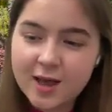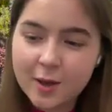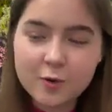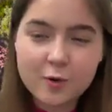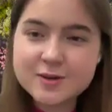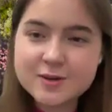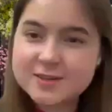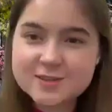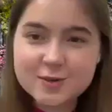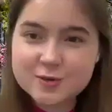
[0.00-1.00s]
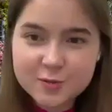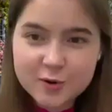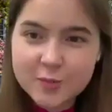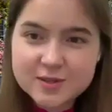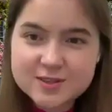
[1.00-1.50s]
We're always,
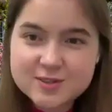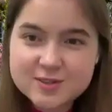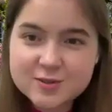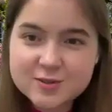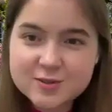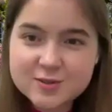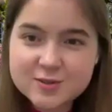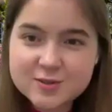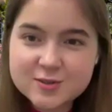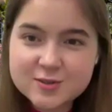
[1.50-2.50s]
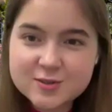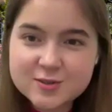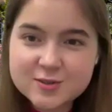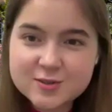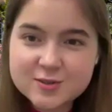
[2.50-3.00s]
super open to
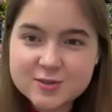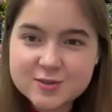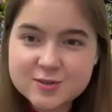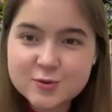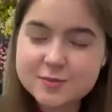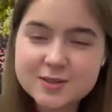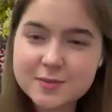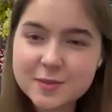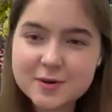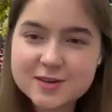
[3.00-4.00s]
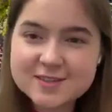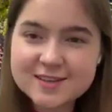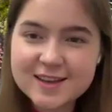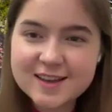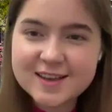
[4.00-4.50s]
potential more leadership team
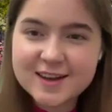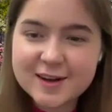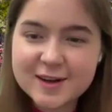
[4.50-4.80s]
members.